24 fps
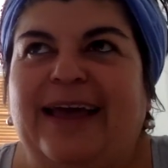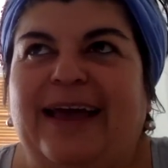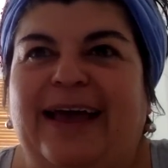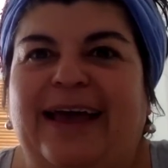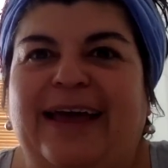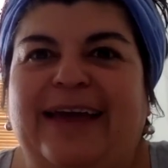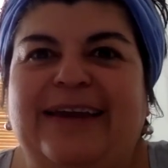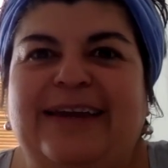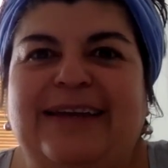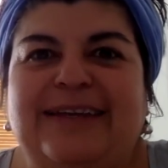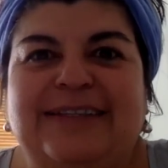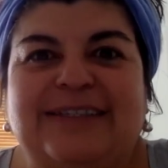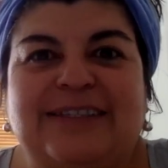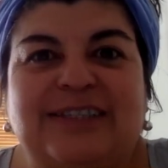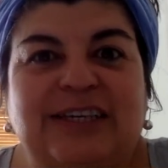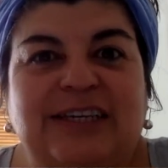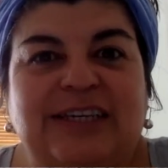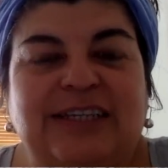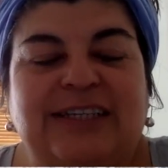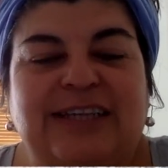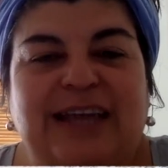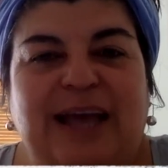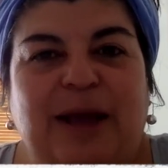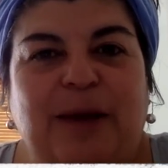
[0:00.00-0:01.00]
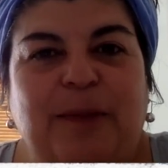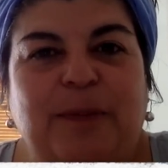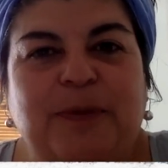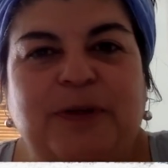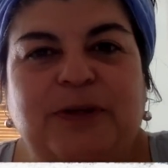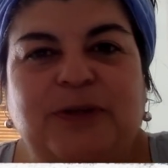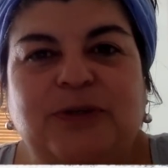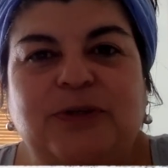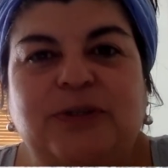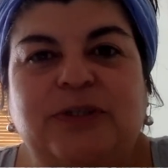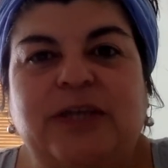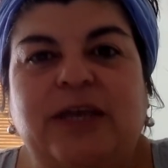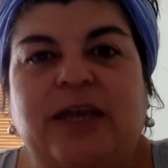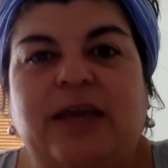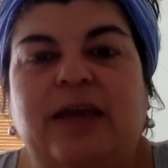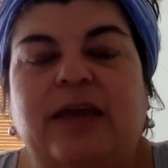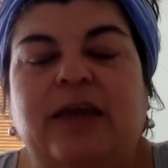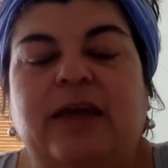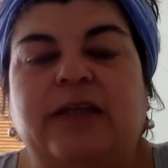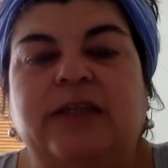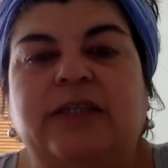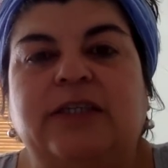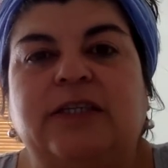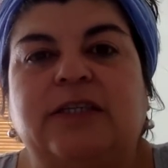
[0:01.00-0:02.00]
and it happened
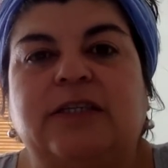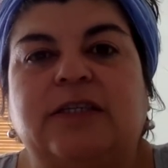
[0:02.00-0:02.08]
today.